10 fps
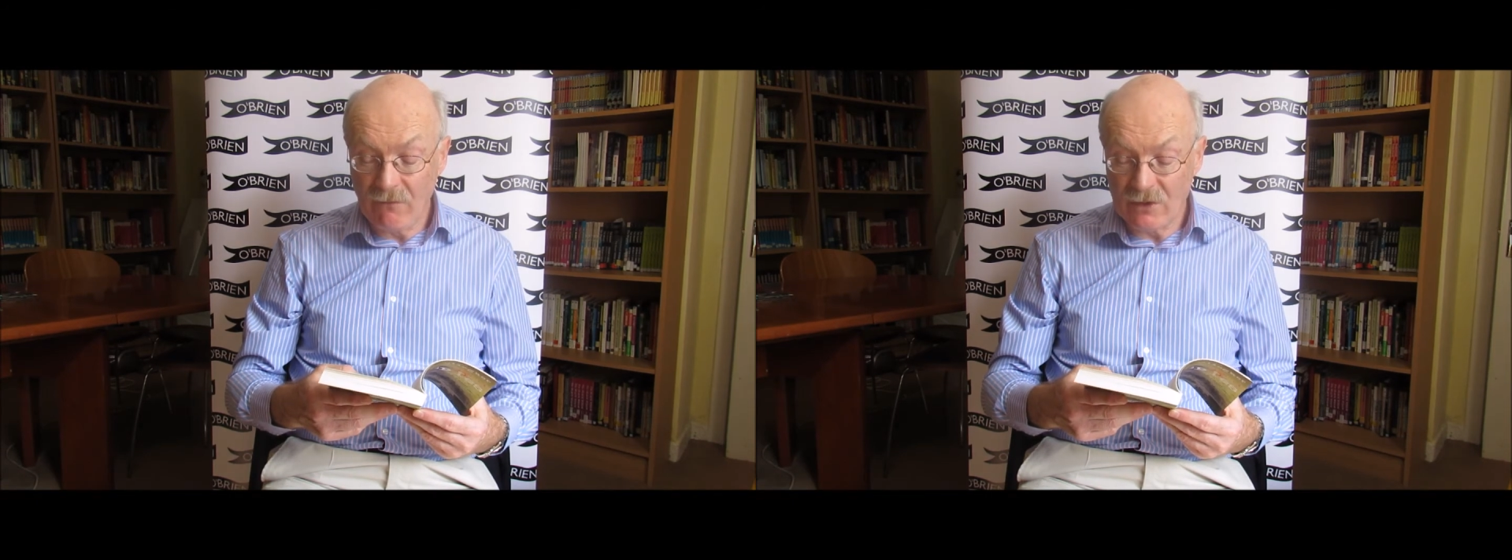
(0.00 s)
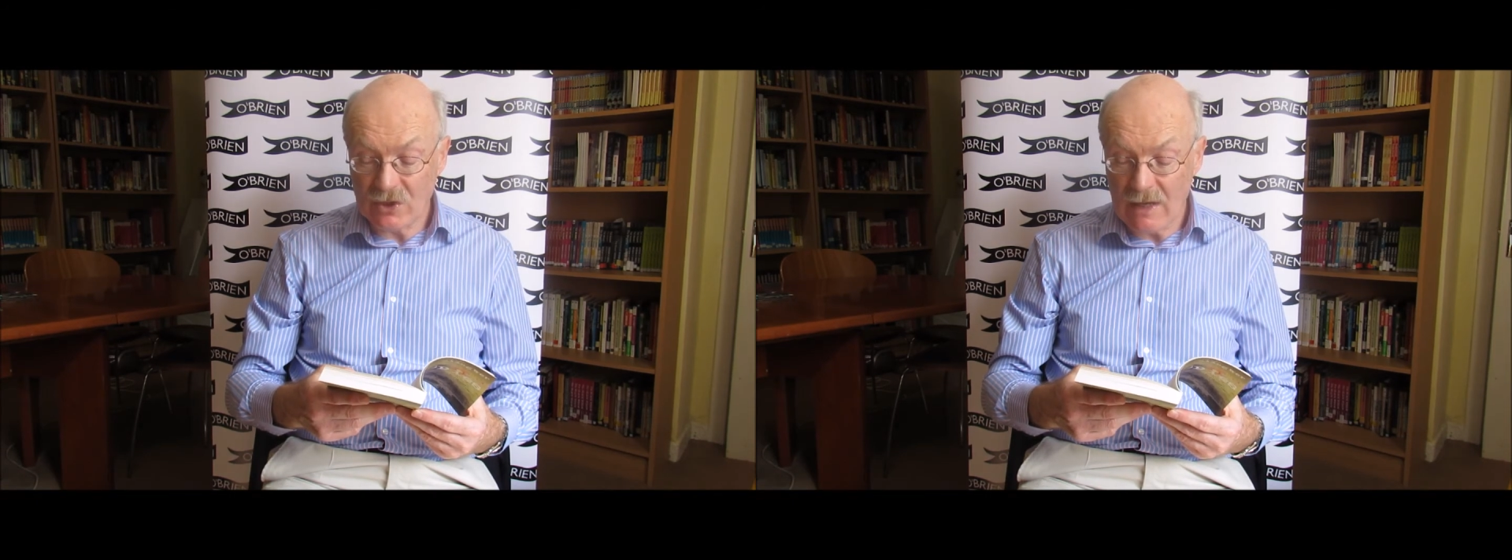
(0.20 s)
the
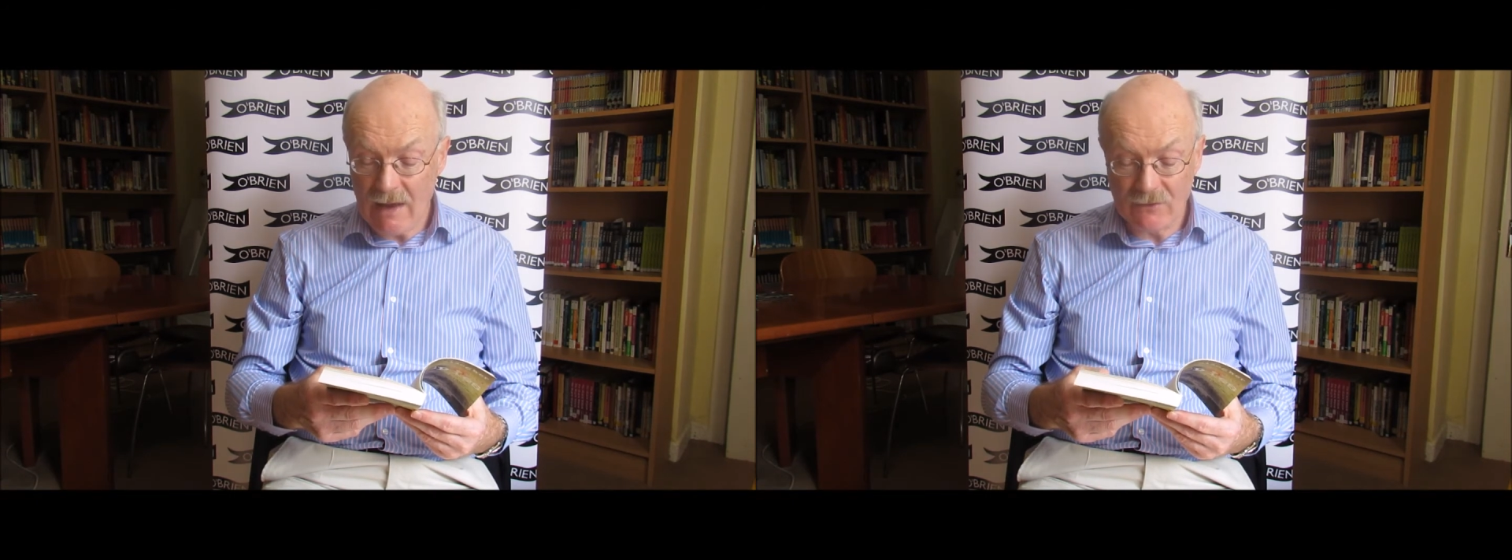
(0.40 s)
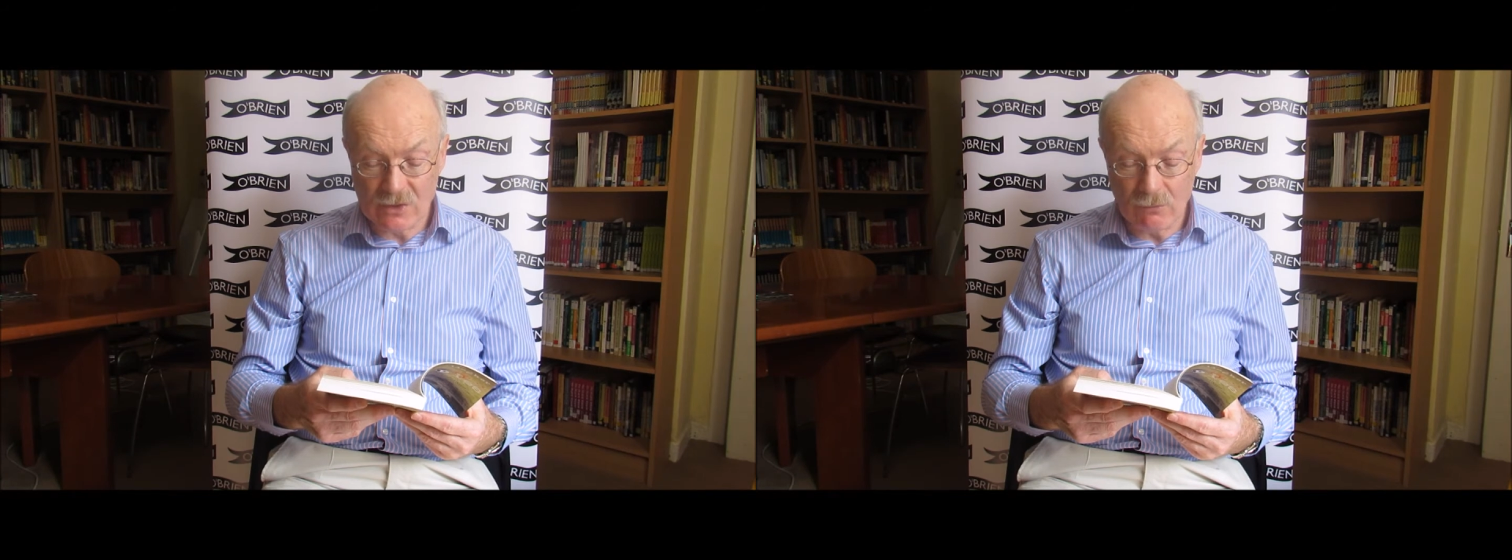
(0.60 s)
flushing
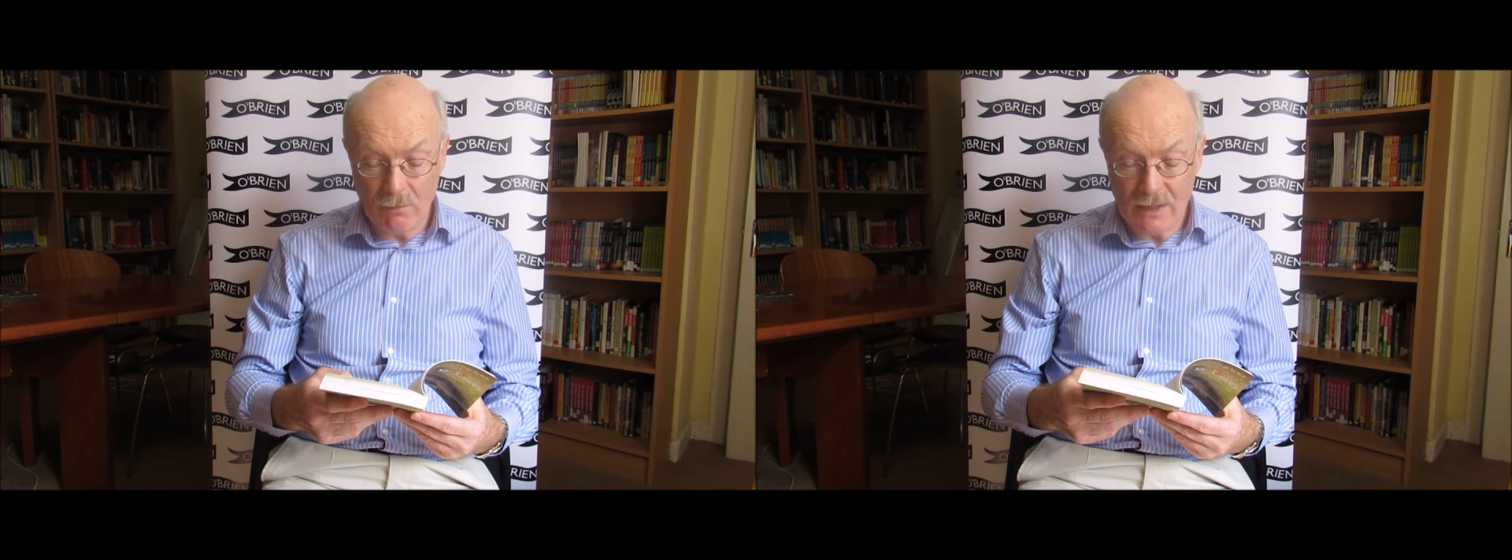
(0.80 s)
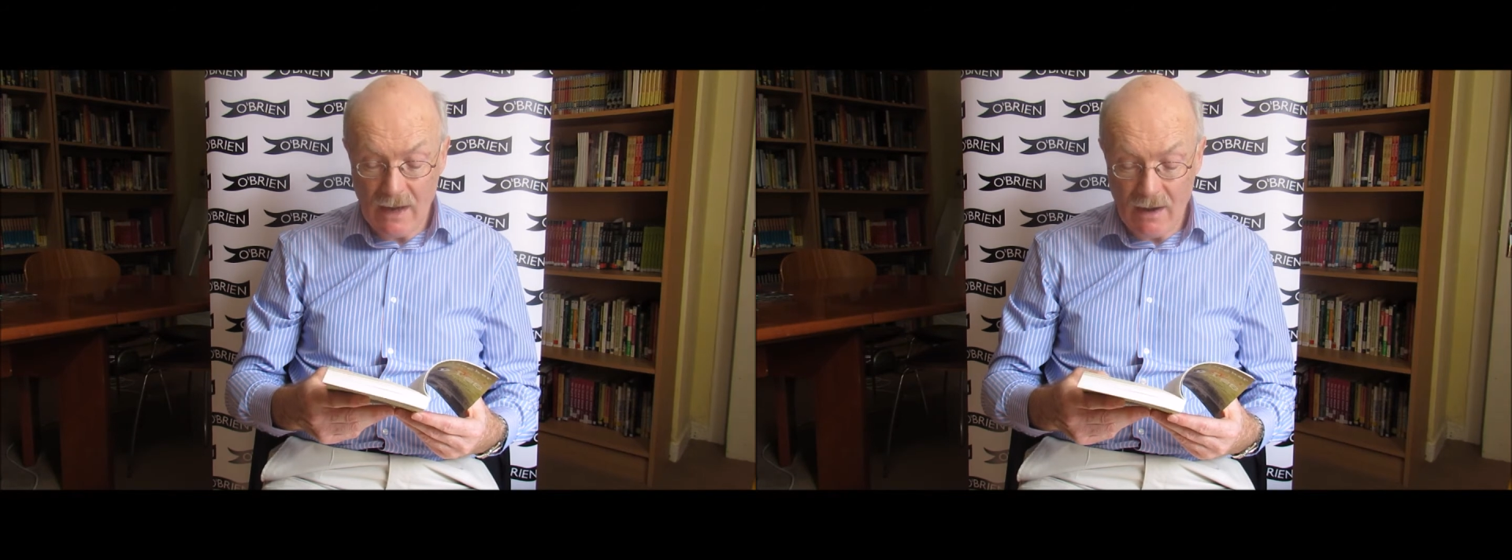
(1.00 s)
lavatory
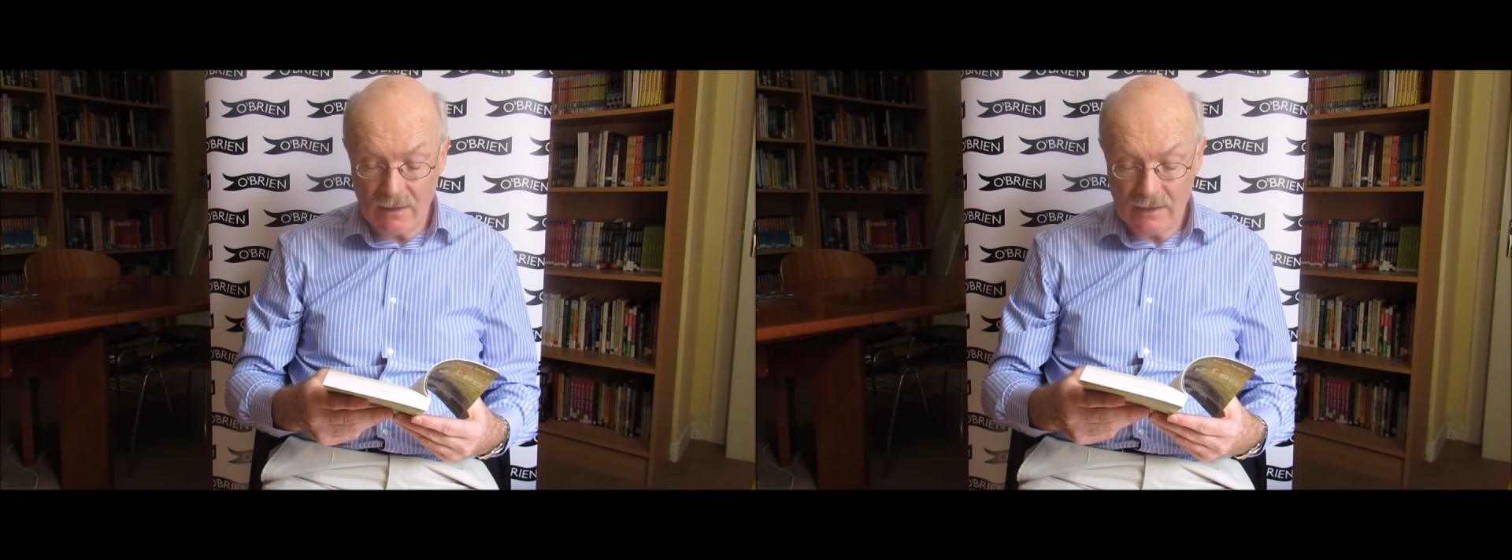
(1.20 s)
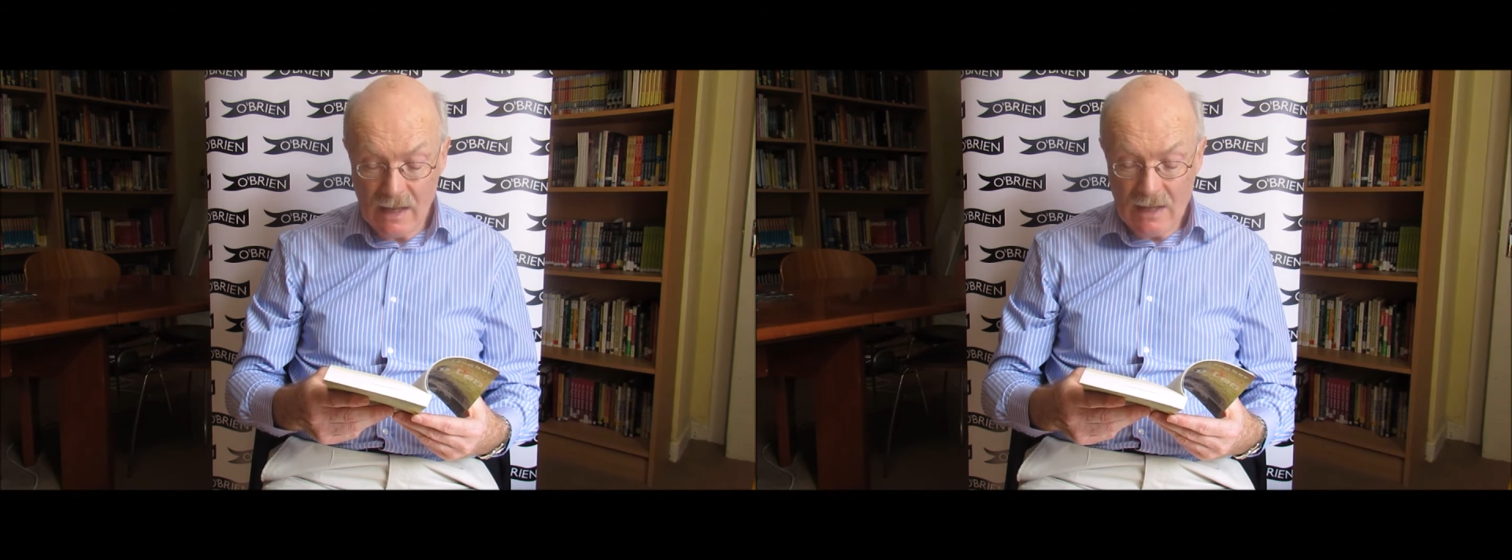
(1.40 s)
would be
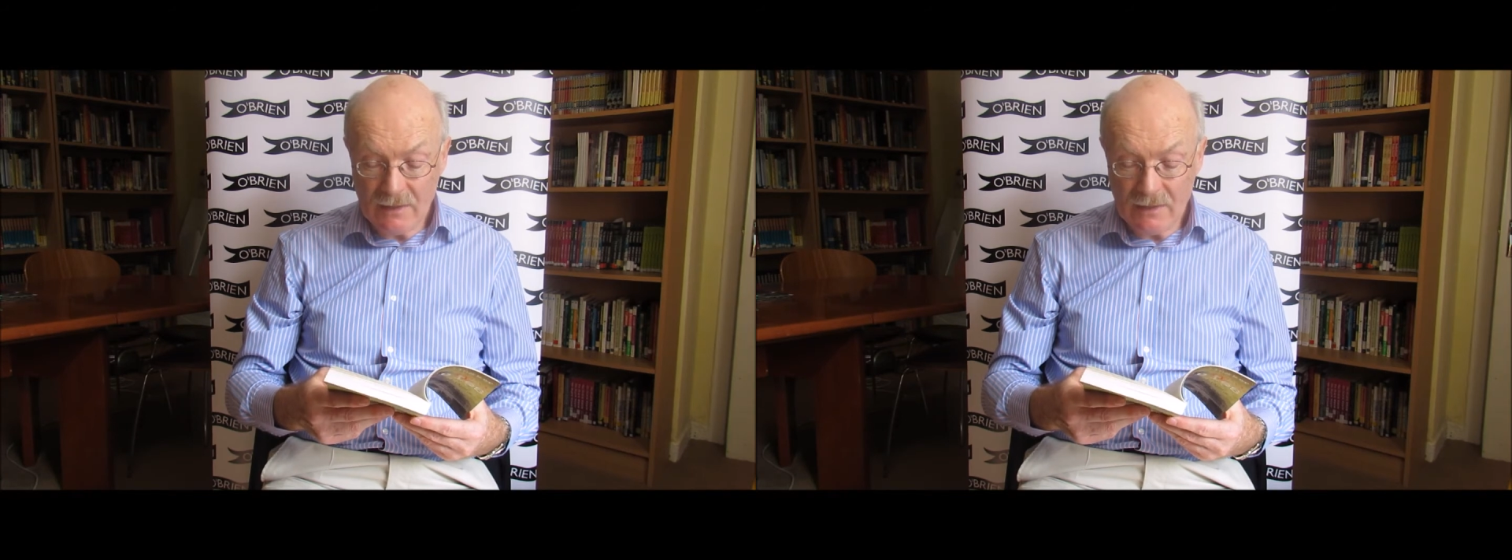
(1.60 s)
heard,